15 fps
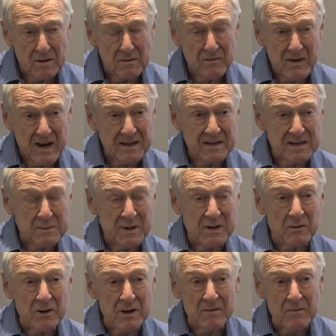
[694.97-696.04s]
In fact, it's
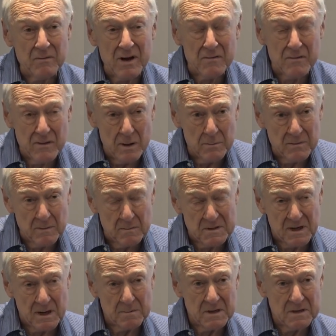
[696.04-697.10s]
been reaffirmed from
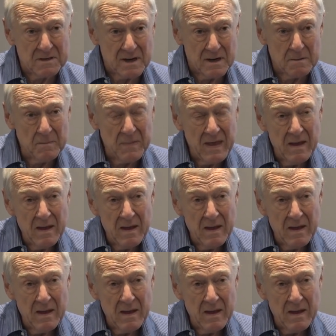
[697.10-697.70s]
time to time,